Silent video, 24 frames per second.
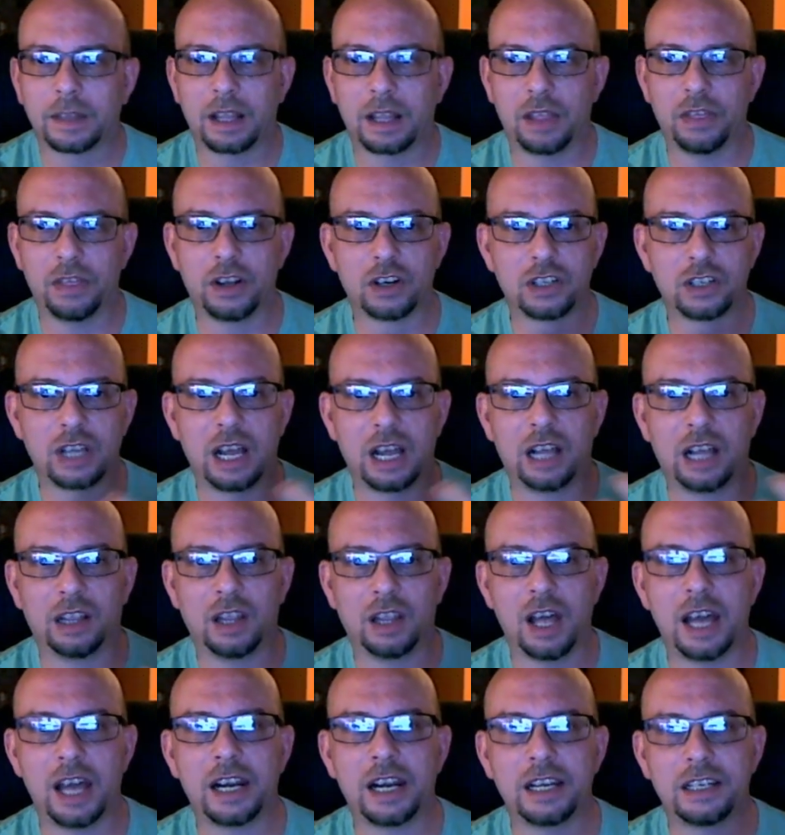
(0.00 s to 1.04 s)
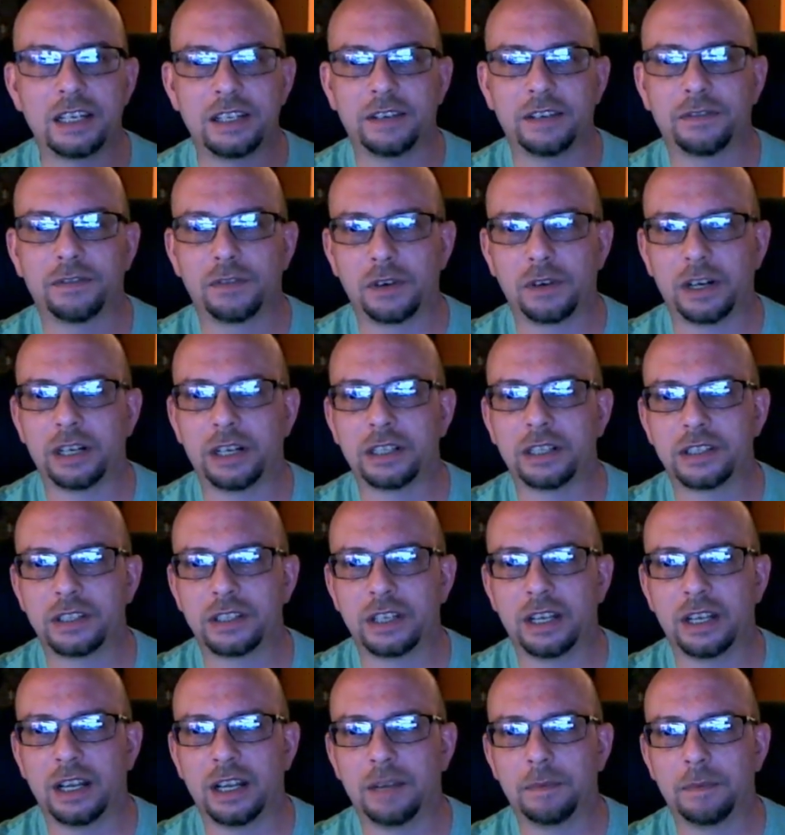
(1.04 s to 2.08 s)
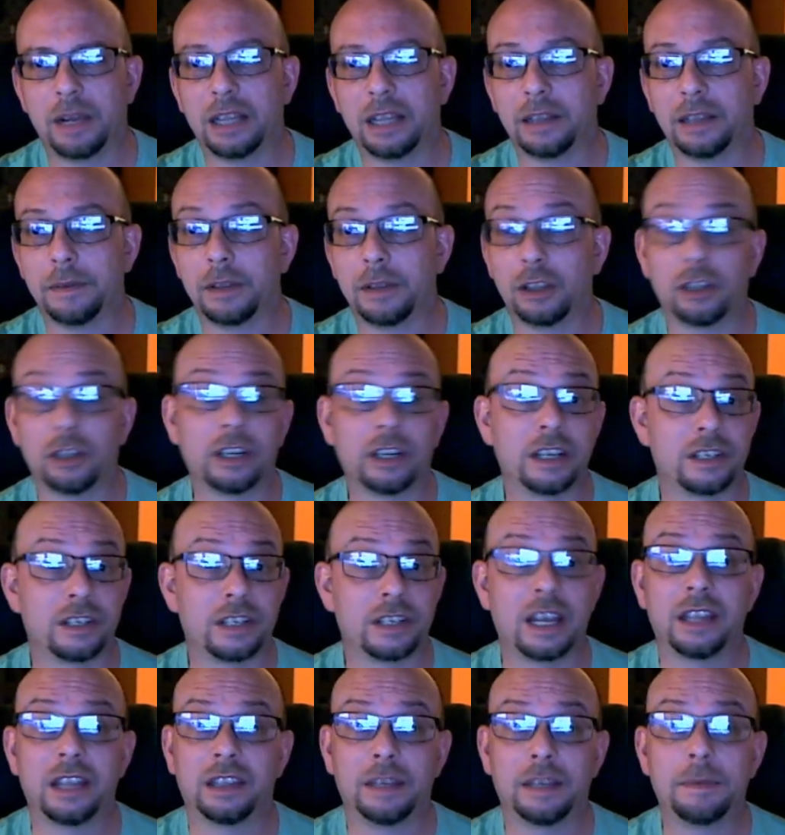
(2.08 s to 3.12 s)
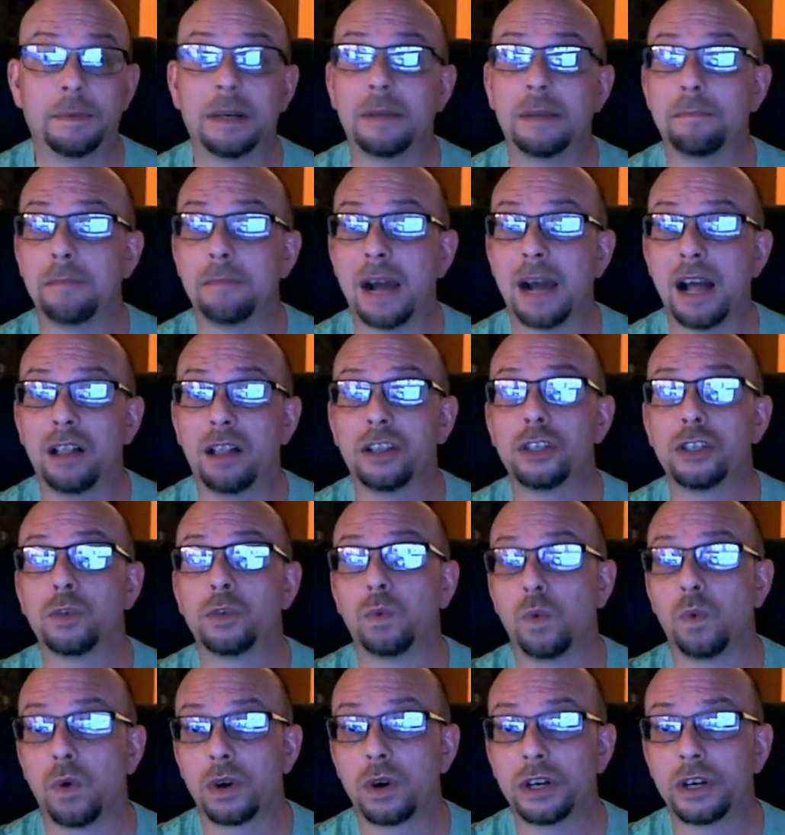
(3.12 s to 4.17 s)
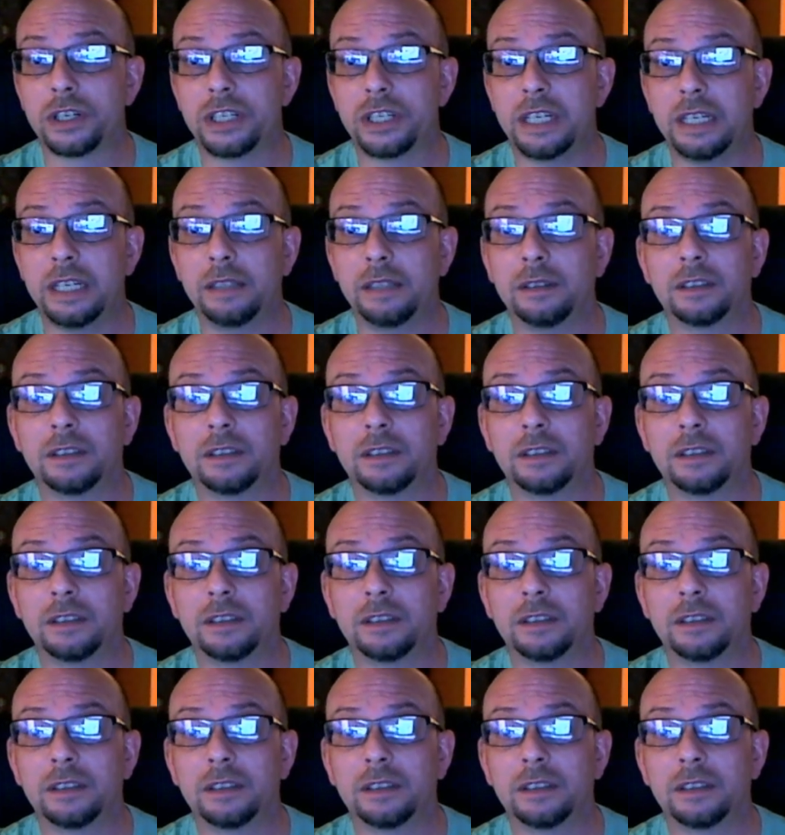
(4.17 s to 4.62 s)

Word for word: there's a lot of different um, look at this unlimited mileage warranty